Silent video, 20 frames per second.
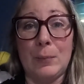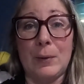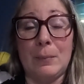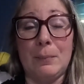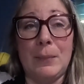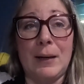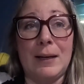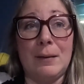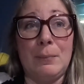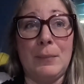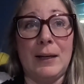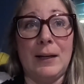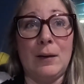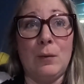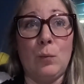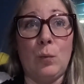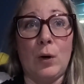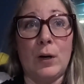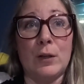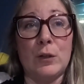It made me
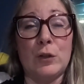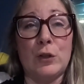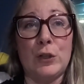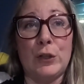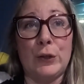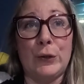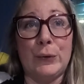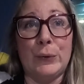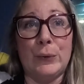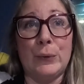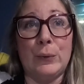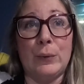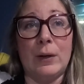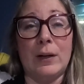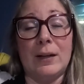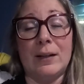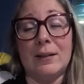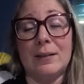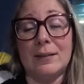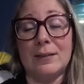want to
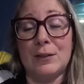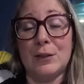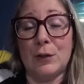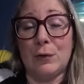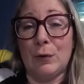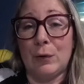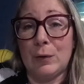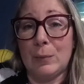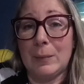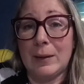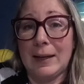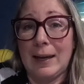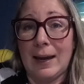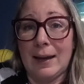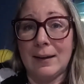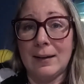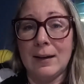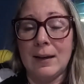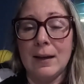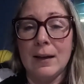uh, to grow them
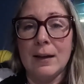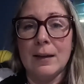again.